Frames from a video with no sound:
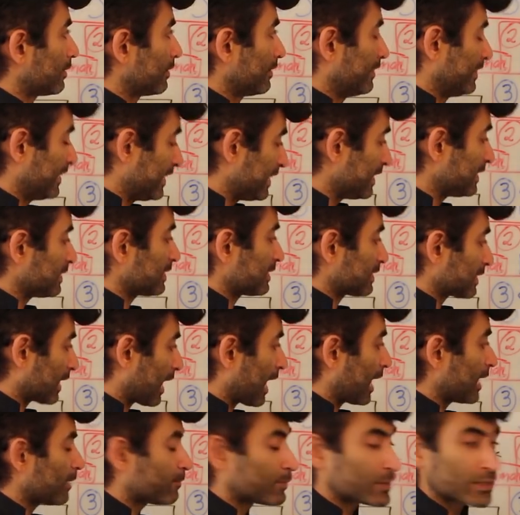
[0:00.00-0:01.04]
these
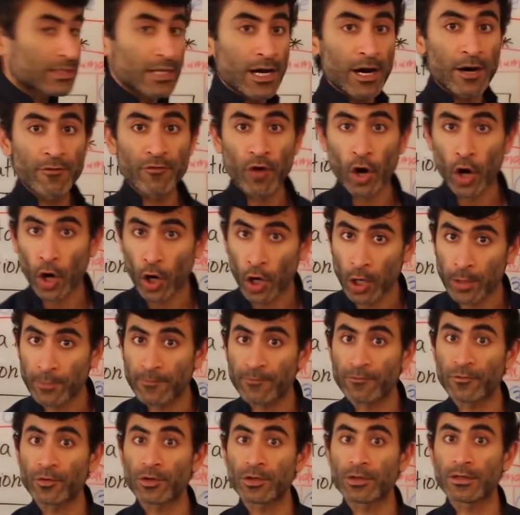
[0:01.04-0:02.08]
types of
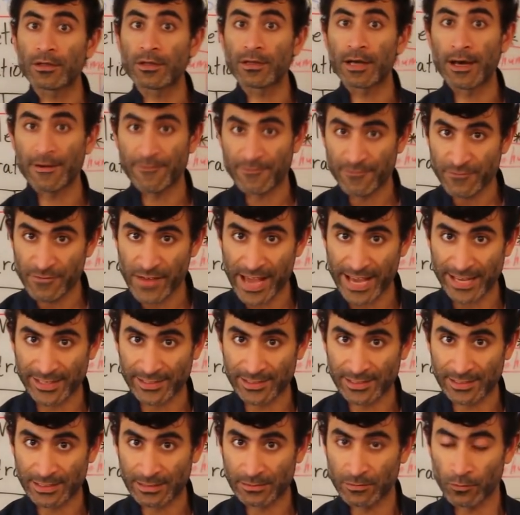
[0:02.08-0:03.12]
harmful
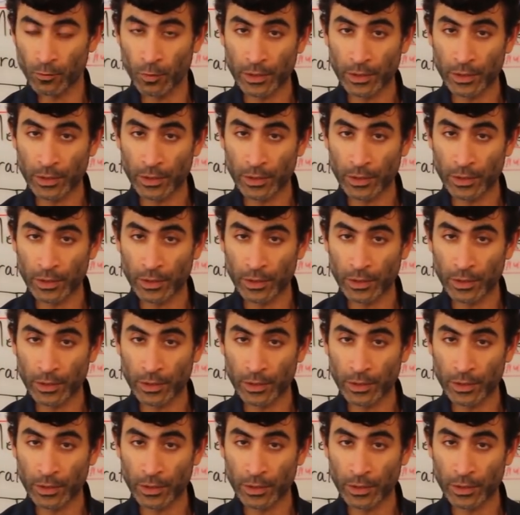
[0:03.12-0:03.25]
effects,